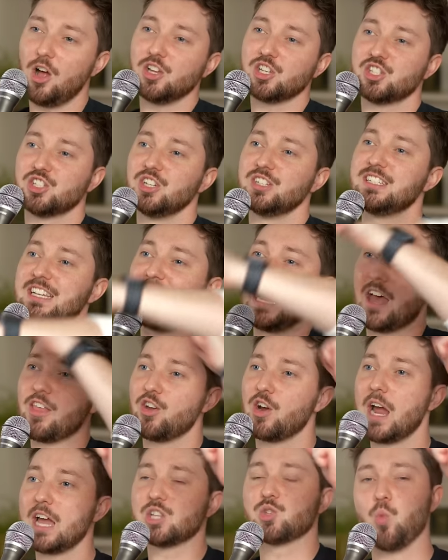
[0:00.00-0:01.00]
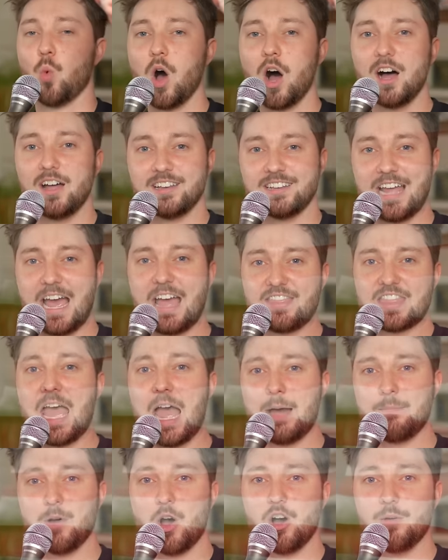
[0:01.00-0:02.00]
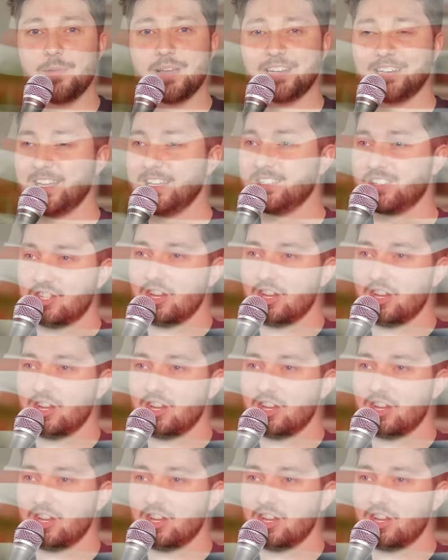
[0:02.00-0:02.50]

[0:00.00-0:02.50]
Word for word: all stood together as one at that moment and